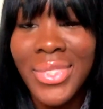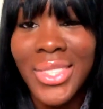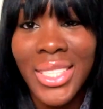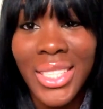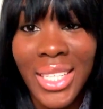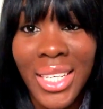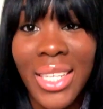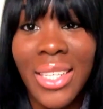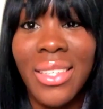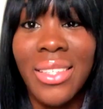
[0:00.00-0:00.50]

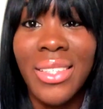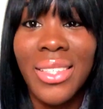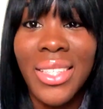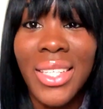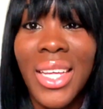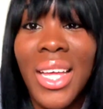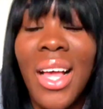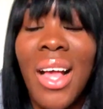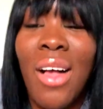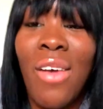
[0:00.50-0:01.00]
Yeah,
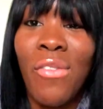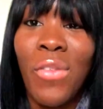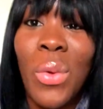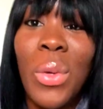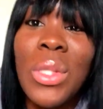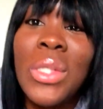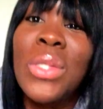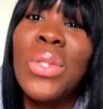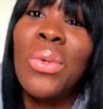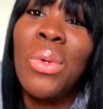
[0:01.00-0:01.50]
I'm
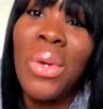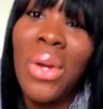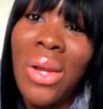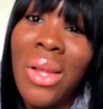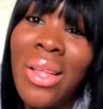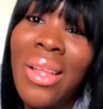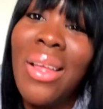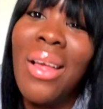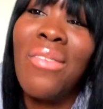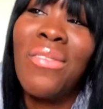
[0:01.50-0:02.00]
focused
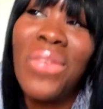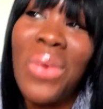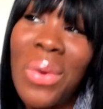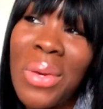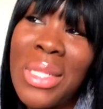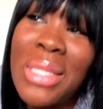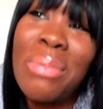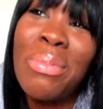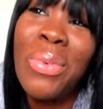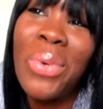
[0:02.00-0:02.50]

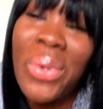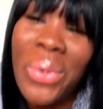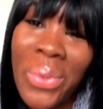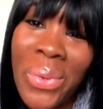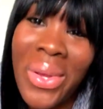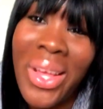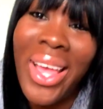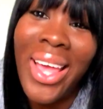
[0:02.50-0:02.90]
more on